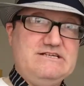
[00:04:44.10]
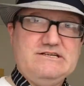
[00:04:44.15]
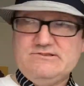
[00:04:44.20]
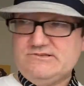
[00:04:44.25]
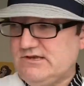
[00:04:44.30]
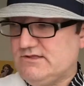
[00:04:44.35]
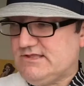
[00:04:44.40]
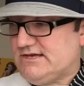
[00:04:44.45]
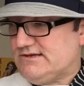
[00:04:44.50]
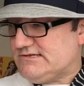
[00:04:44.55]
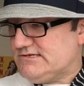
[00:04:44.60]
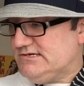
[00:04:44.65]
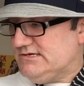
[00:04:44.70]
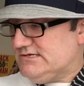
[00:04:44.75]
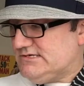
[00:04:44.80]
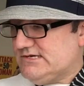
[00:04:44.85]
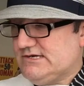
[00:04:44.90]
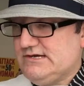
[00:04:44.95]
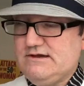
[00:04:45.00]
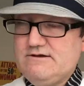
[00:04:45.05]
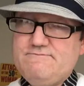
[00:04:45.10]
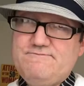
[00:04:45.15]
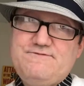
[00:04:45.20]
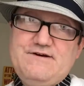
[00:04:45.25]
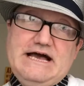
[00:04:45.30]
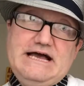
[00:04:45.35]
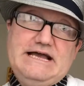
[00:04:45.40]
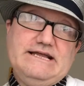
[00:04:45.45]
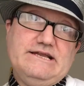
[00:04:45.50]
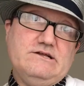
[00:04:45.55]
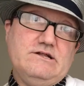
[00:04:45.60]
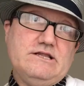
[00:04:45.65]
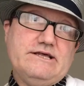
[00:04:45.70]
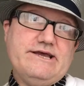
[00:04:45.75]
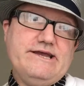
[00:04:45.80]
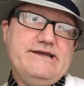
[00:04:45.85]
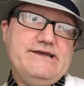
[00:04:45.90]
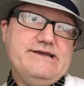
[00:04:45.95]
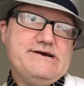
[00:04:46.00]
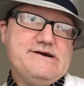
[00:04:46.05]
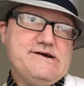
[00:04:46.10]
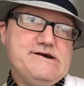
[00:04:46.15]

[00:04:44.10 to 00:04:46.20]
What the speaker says: So that's good. Finally,